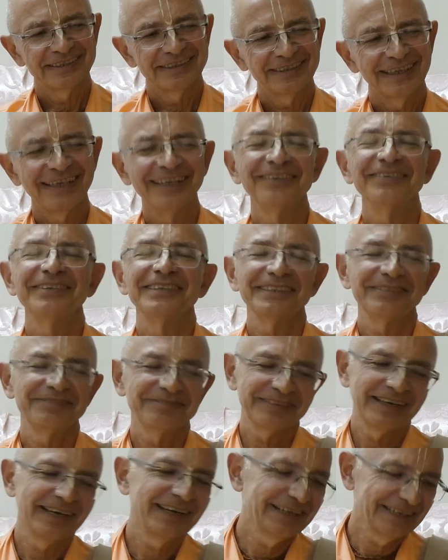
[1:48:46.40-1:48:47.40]
Anyway,
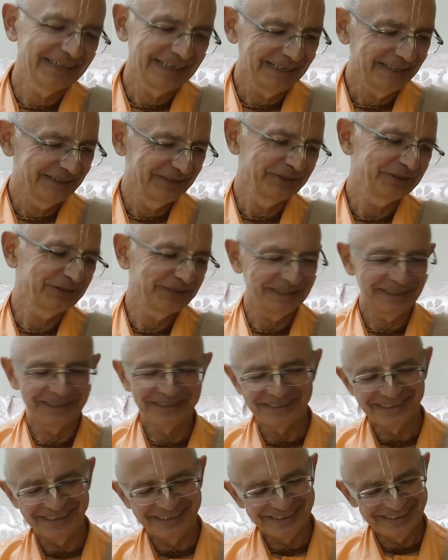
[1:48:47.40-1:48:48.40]
I will not
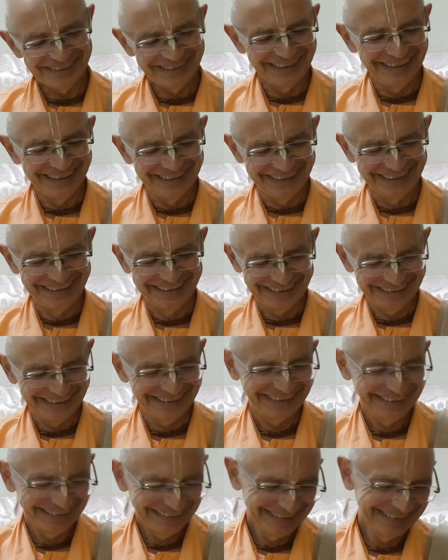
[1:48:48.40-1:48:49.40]
touch this.
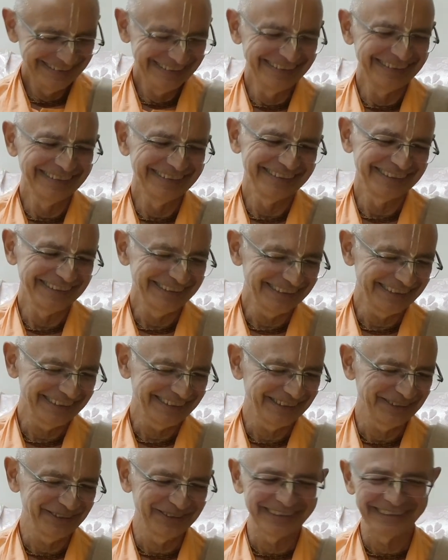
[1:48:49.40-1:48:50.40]
No, this is
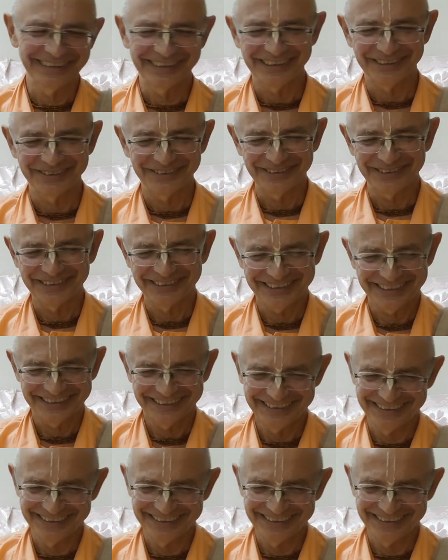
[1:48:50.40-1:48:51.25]
too controversial.